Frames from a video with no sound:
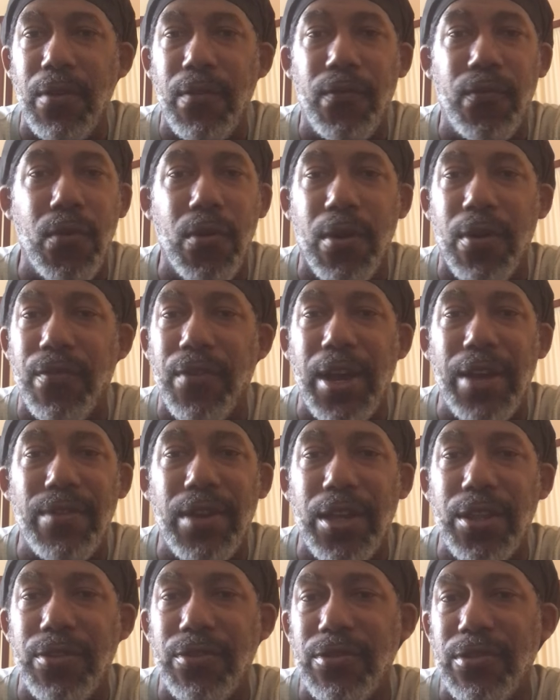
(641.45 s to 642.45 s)
4 or 5
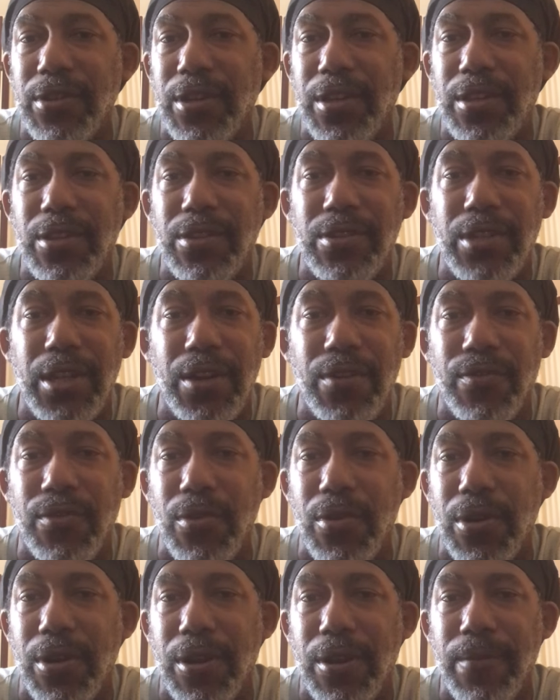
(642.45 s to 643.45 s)
others in the state of
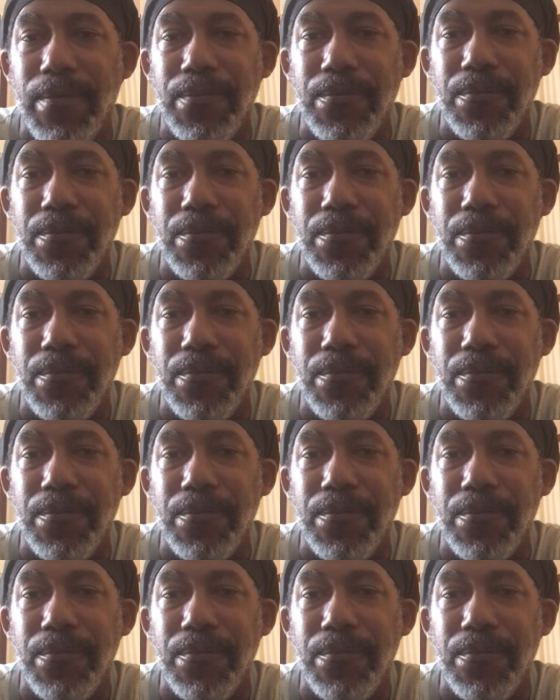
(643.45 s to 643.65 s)
Florida,